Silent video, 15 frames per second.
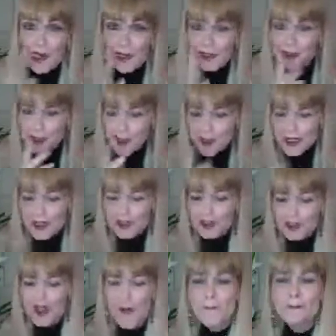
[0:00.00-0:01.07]
See, I can't
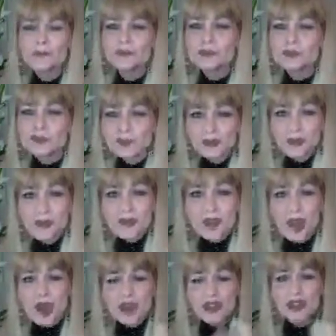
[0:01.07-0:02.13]
stop.
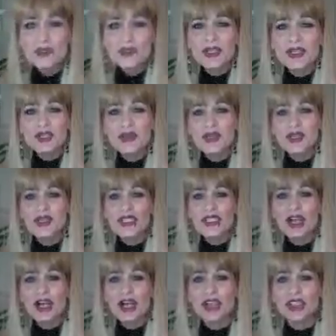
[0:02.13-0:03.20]
I'll see you next
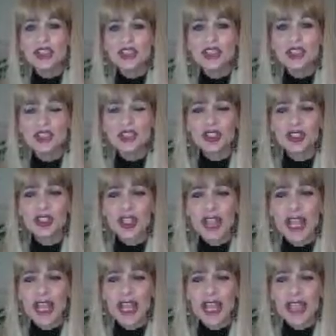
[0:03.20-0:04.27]
Wednesday on Lunch and Learn,
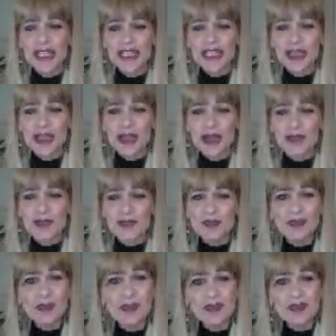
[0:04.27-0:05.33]
and
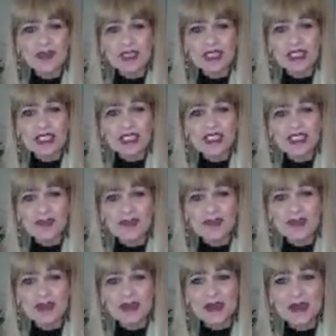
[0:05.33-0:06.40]
we'll have a really good time.
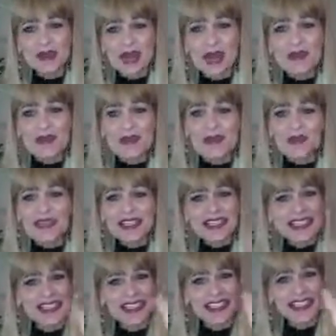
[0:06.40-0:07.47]
Okay?
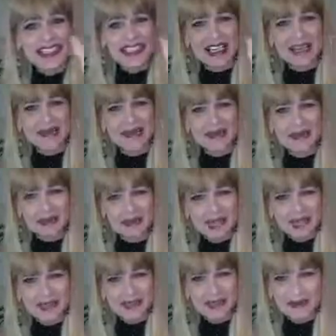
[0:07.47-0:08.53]
See you next time. Bye-bye.